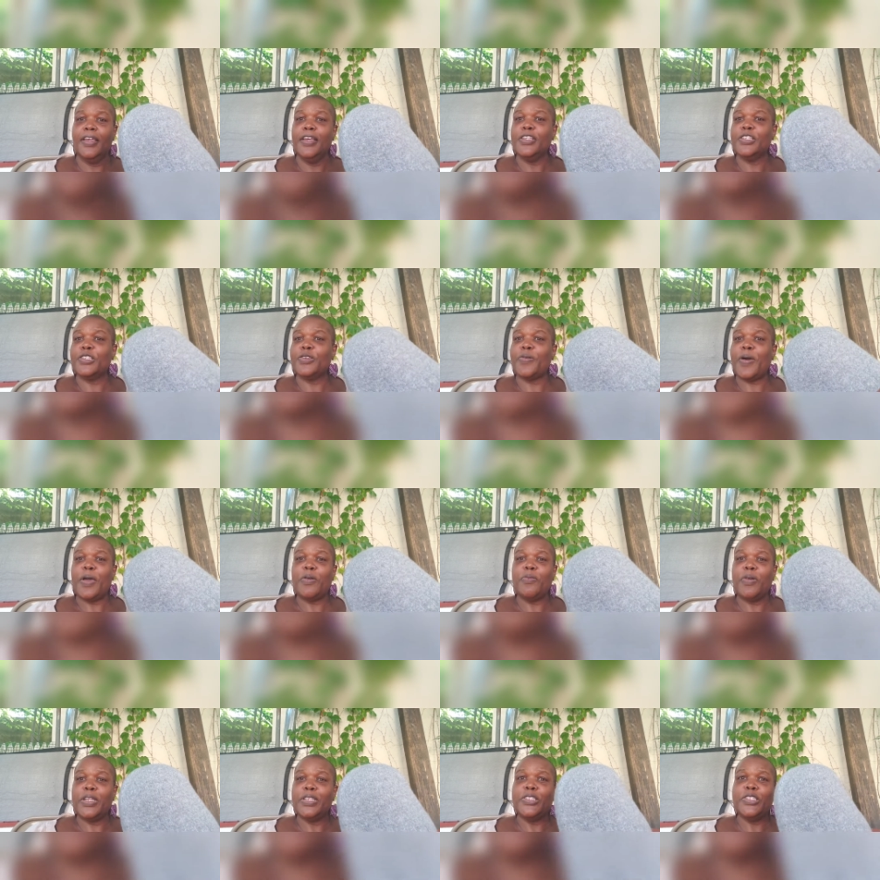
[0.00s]
So I
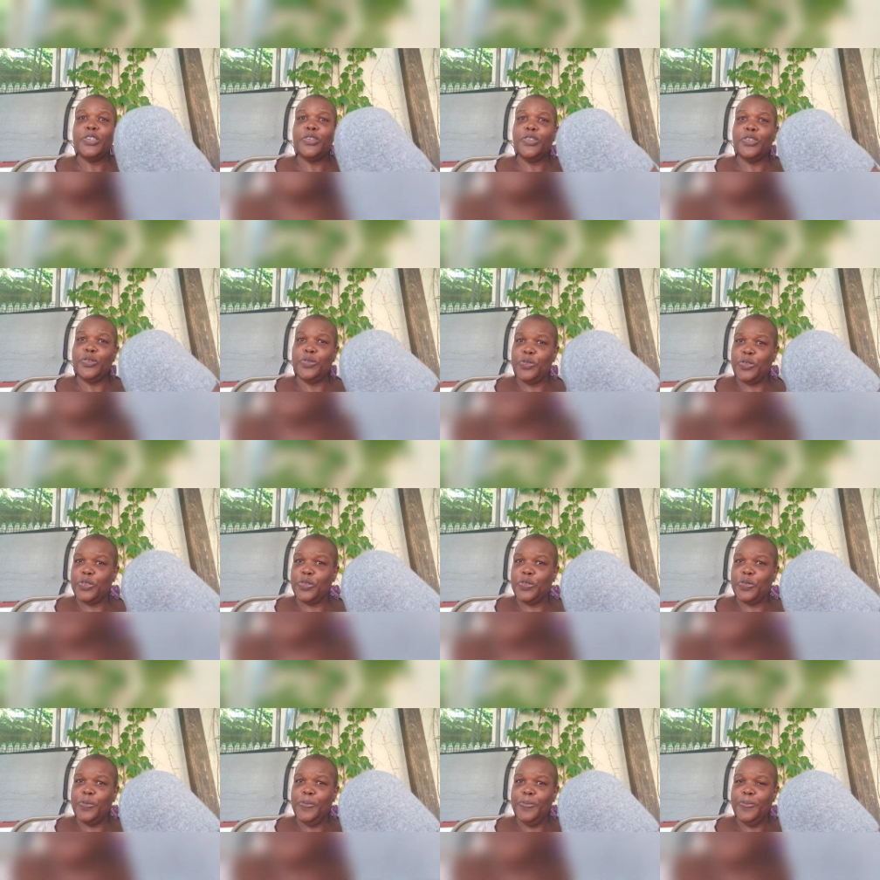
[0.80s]
went to
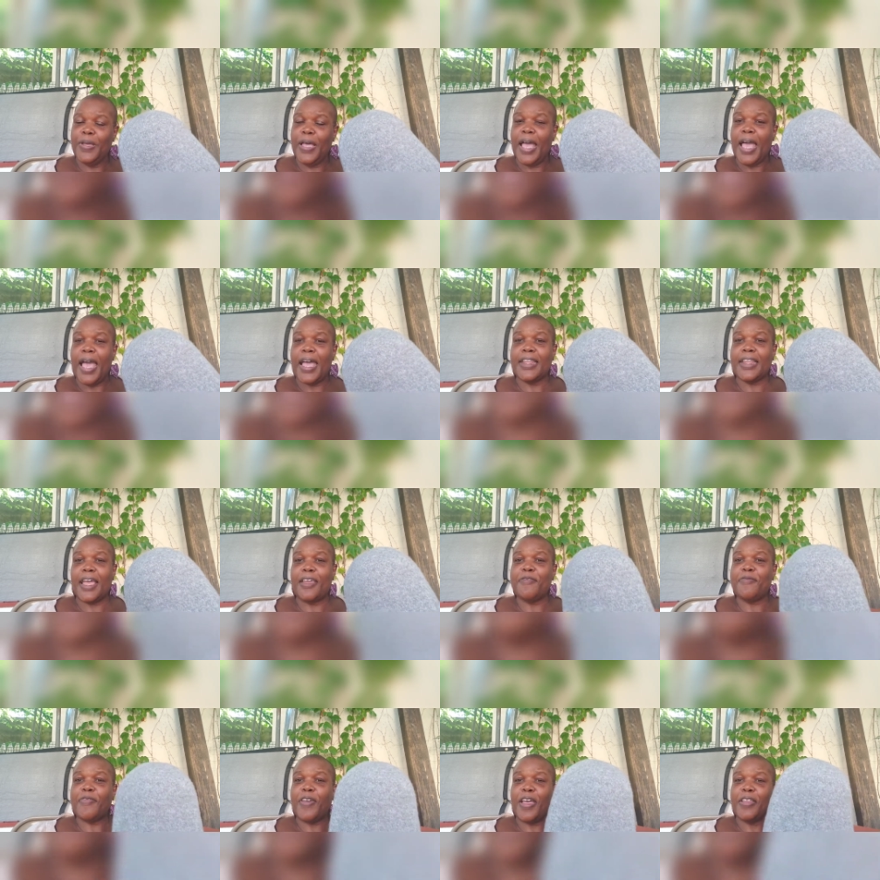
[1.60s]
YouTube and
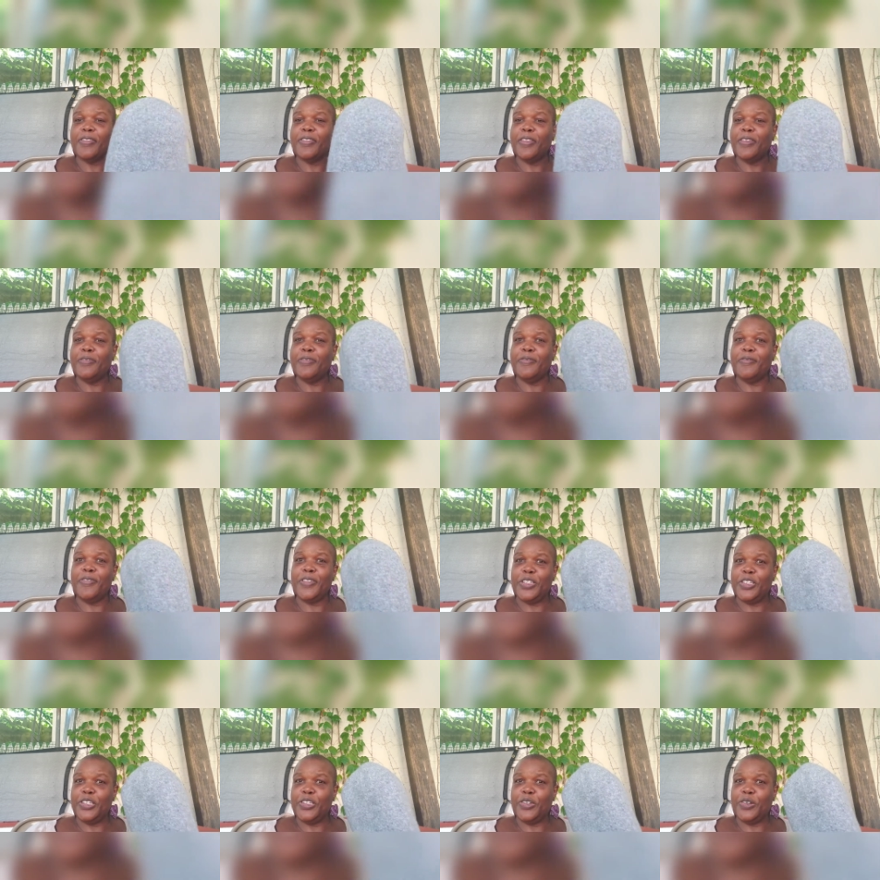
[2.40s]
I found the
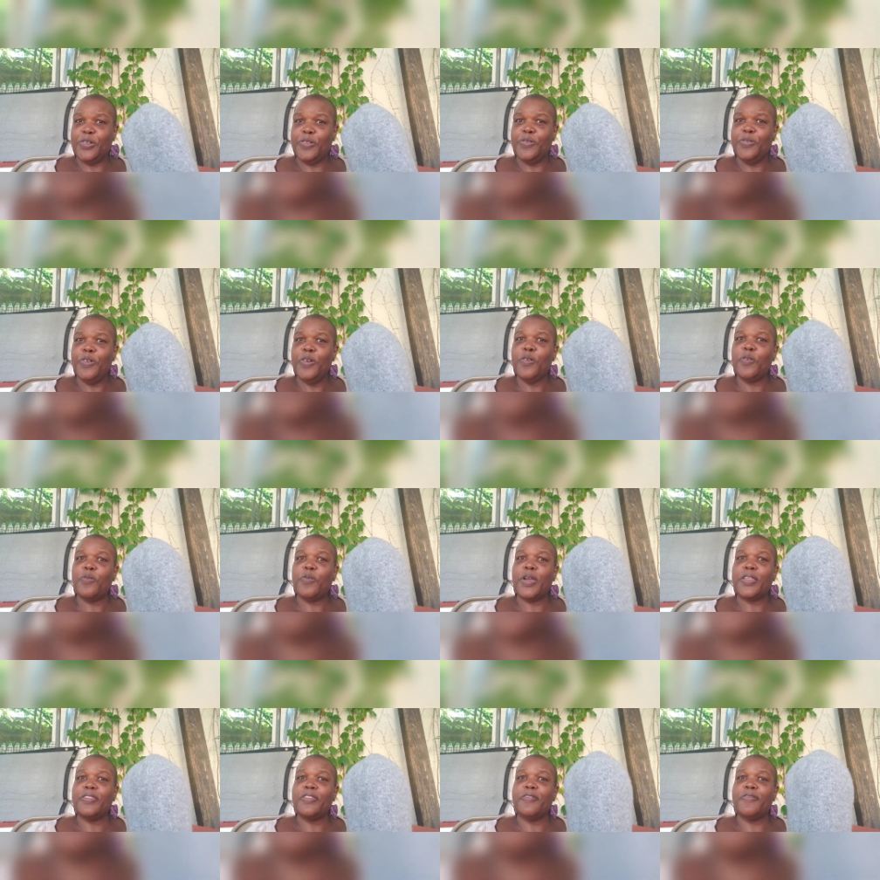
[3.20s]
video
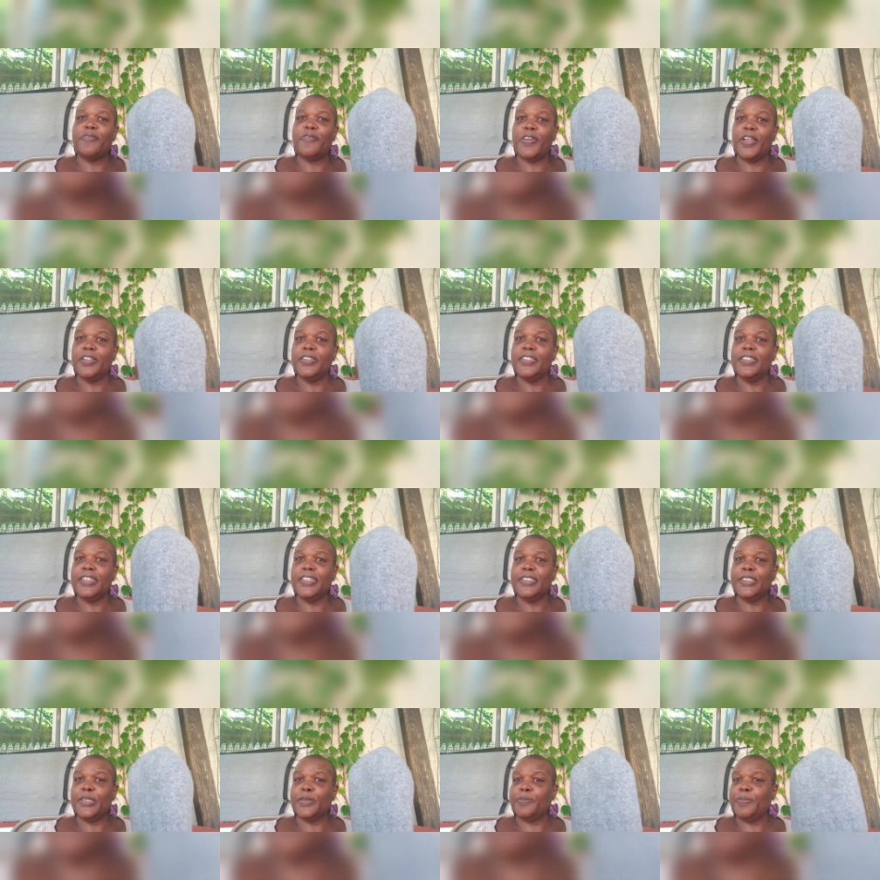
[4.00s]
where the
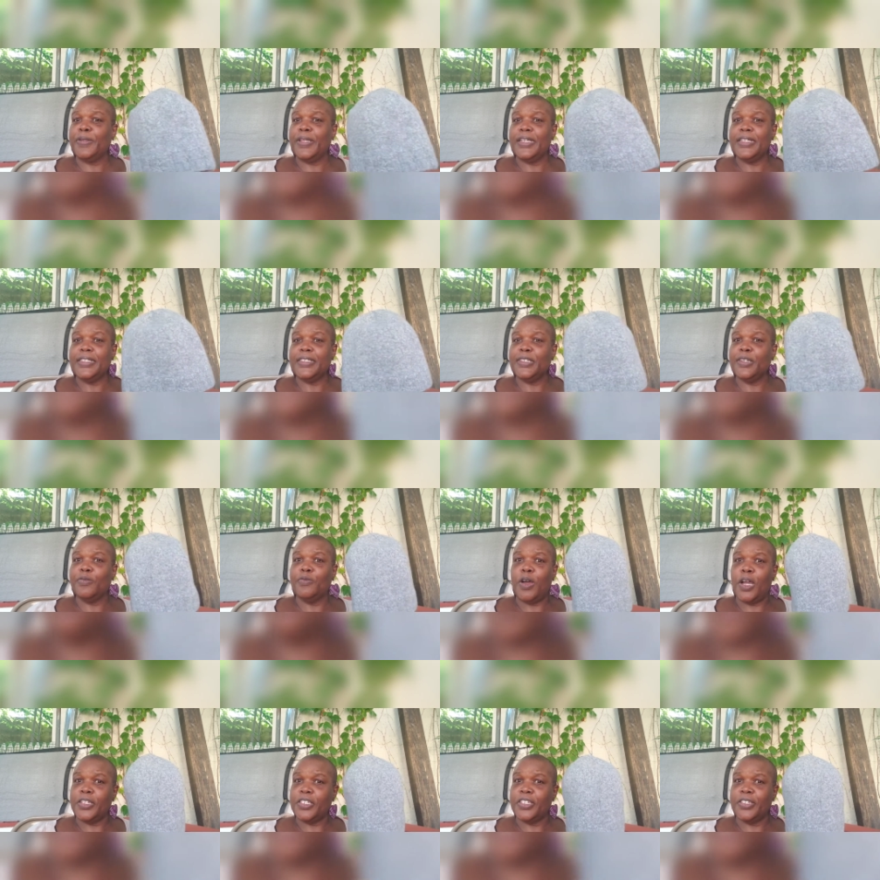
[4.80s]
felting took place in a
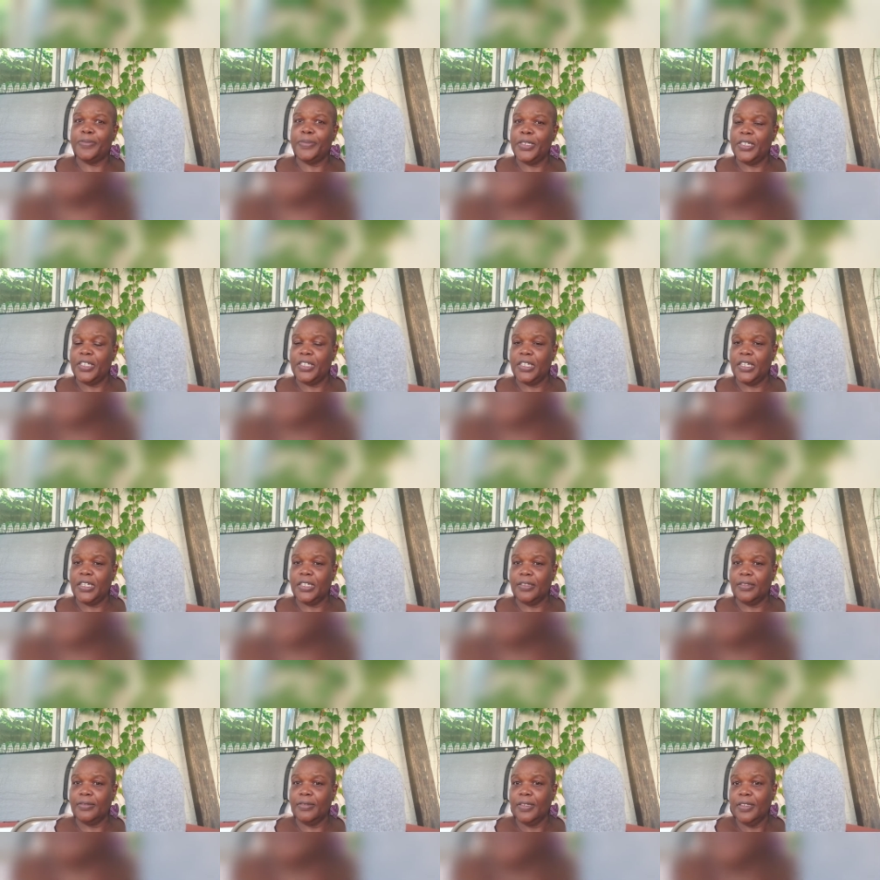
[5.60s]
washing machine.